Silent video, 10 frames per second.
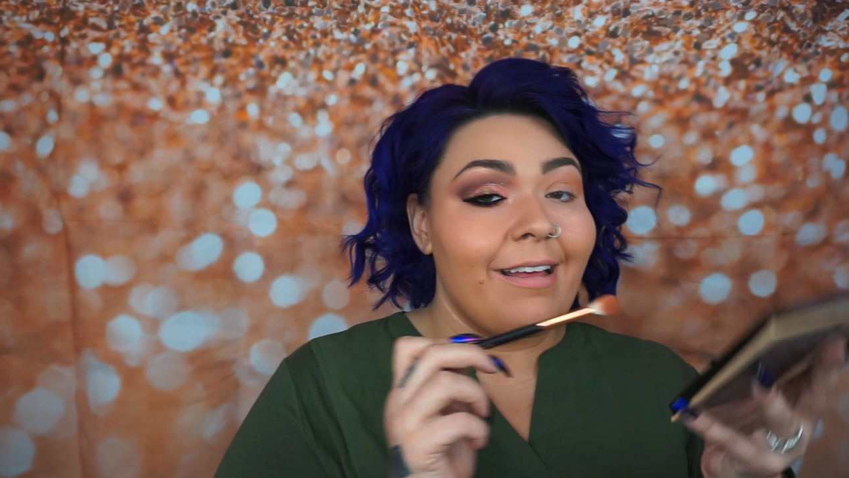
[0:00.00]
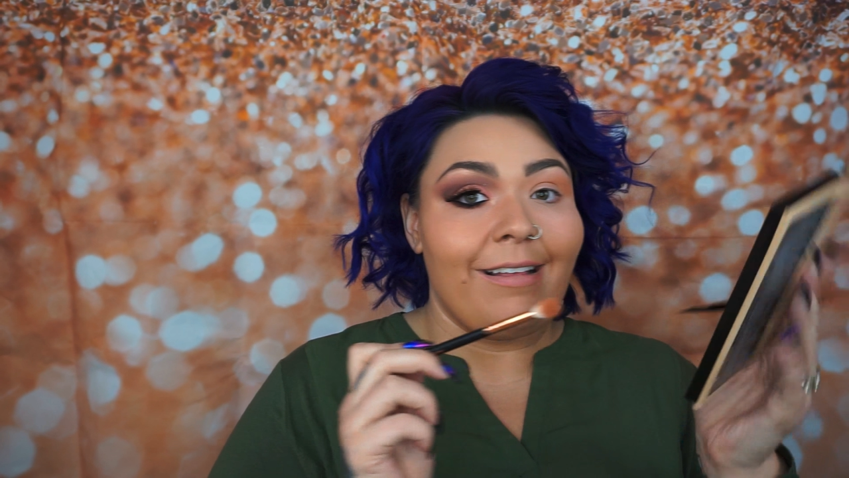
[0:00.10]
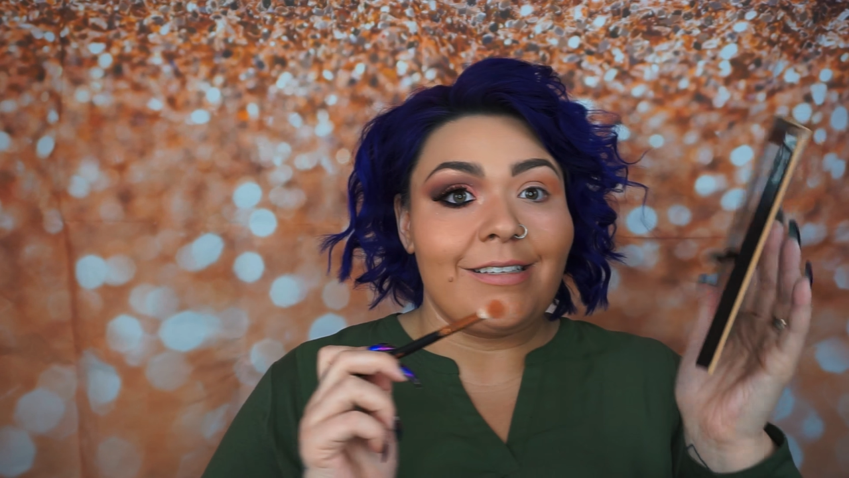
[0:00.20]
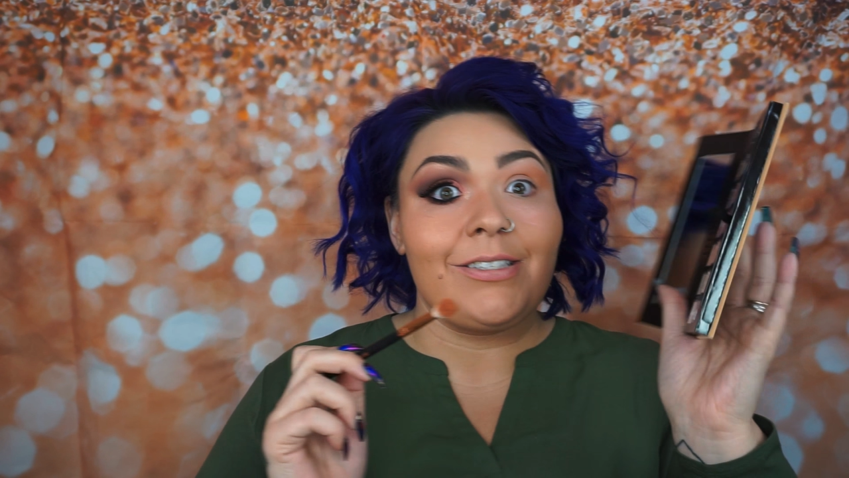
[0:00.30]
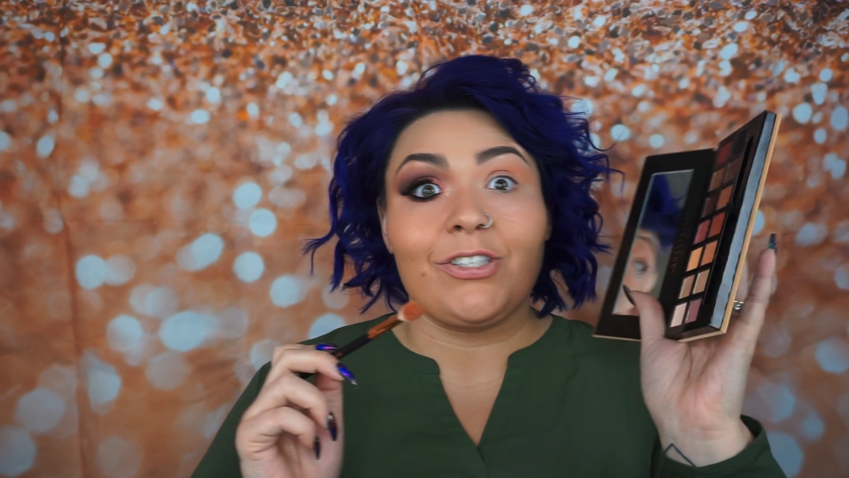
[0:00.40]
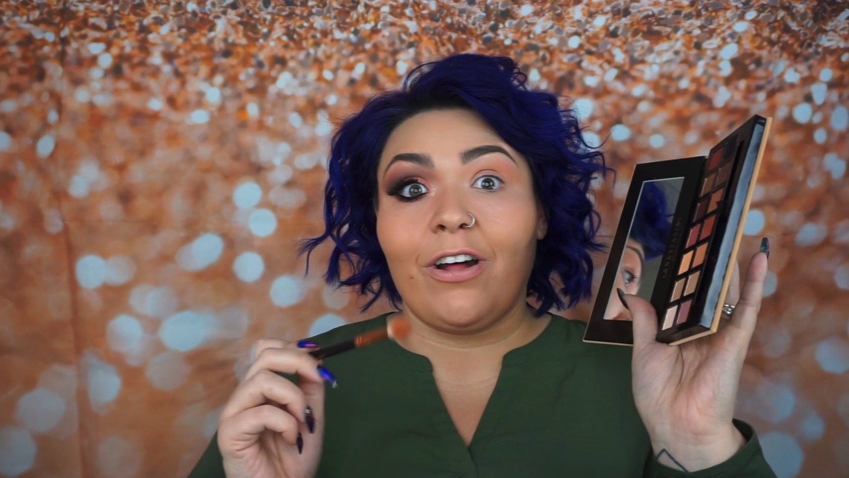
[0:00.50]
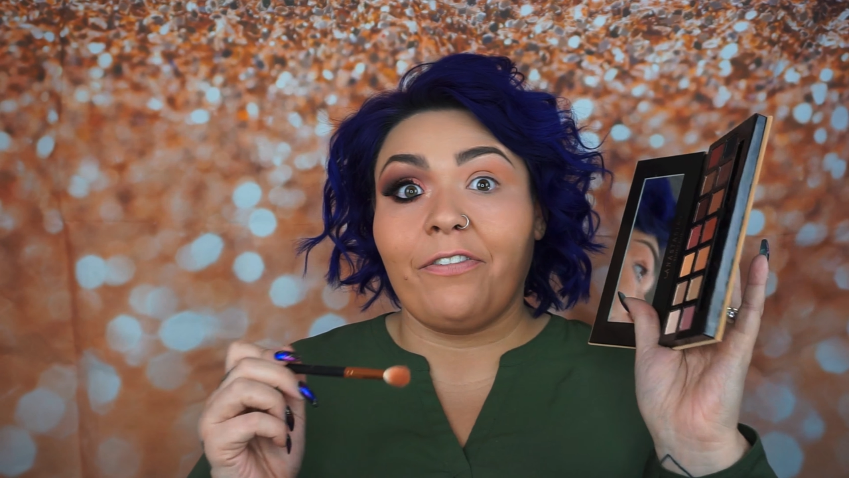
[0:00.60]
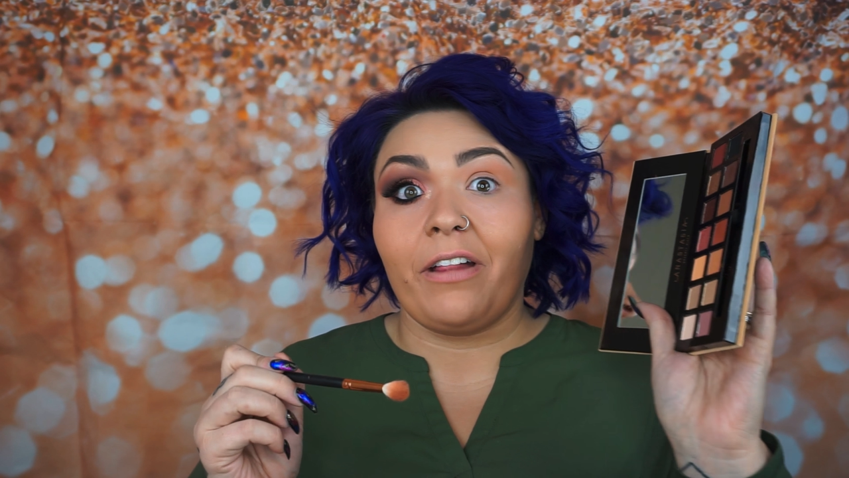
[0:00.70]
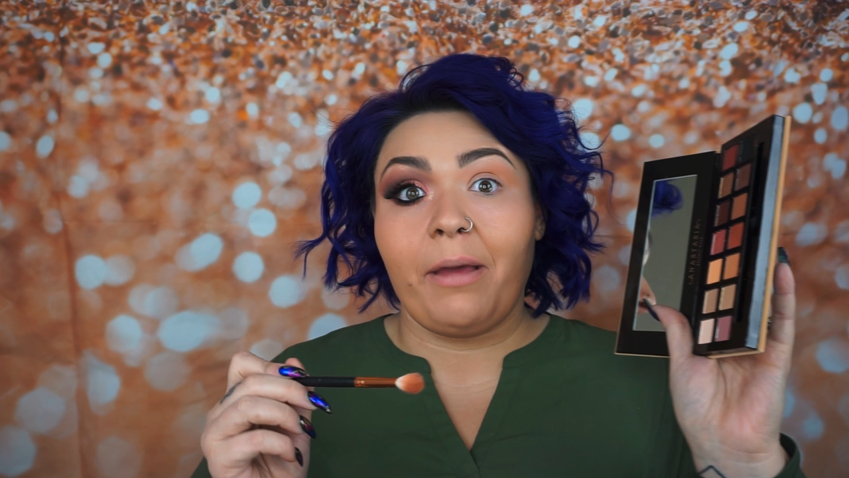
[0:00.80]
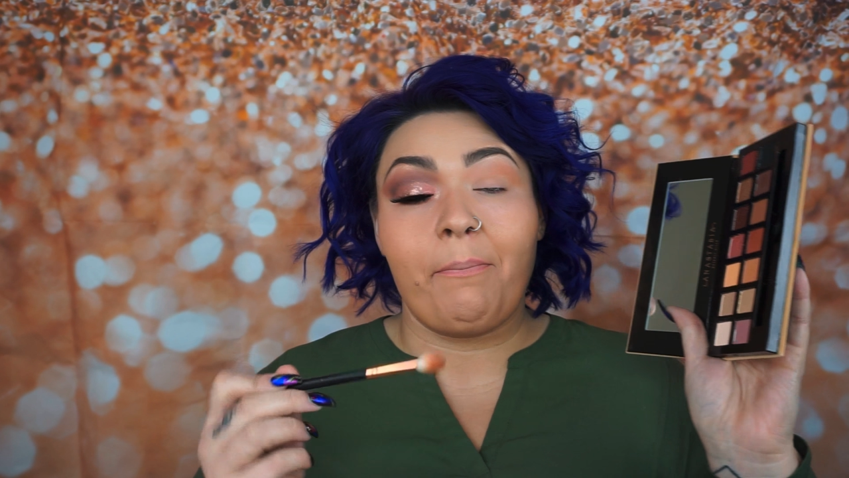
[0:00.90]
Soft
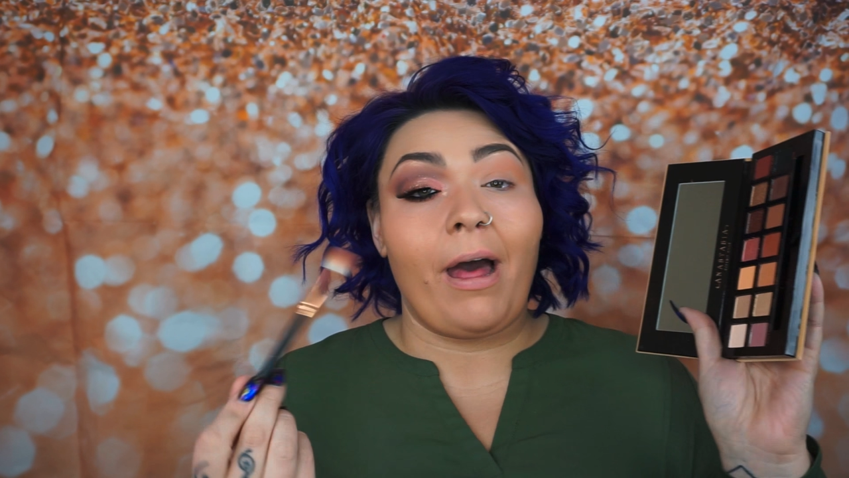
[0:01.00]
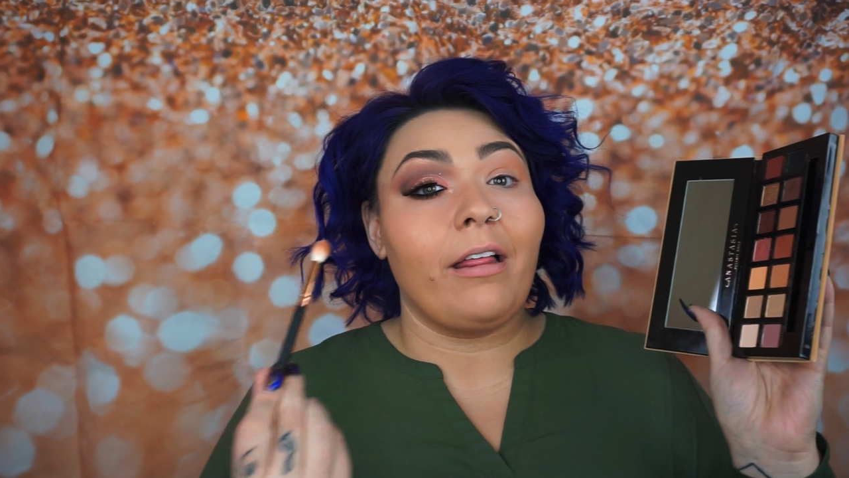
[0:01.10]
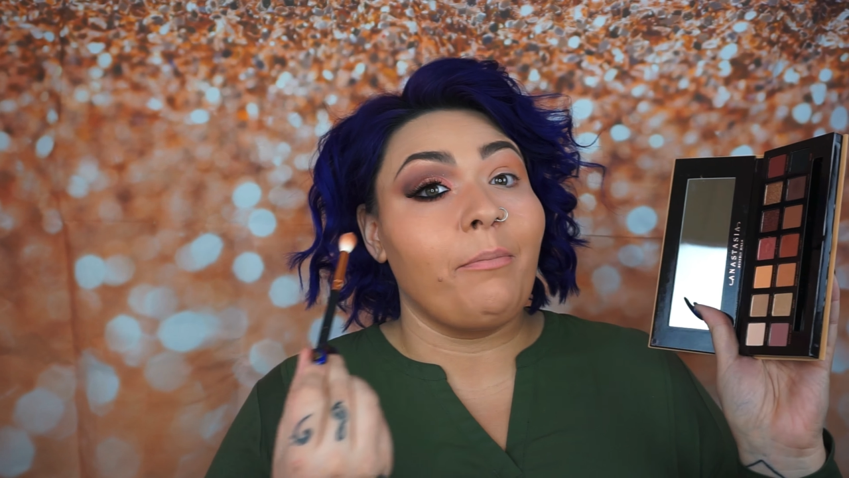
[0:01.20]
glam palette,